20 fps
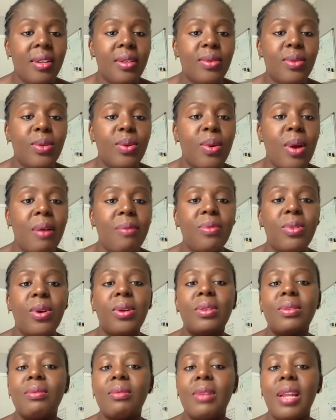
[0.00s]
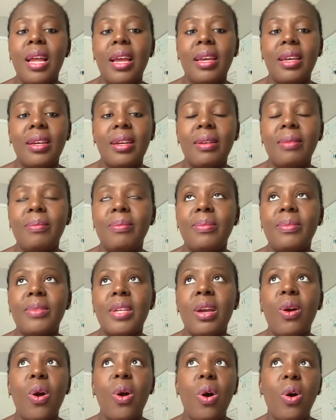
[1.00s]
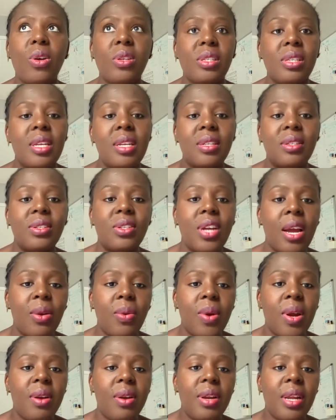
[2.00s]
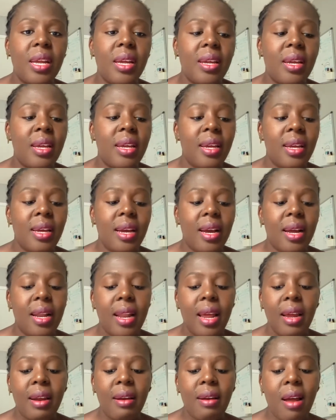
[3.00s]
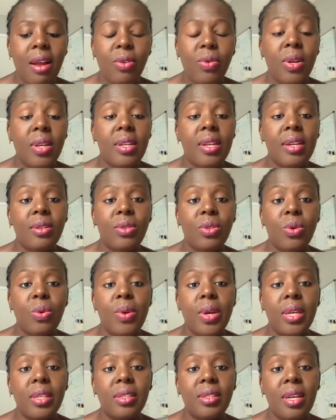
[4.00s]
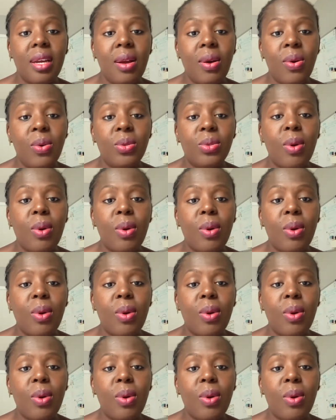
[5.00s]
So I've done like a course since January, and I graduated 2 weeks ago.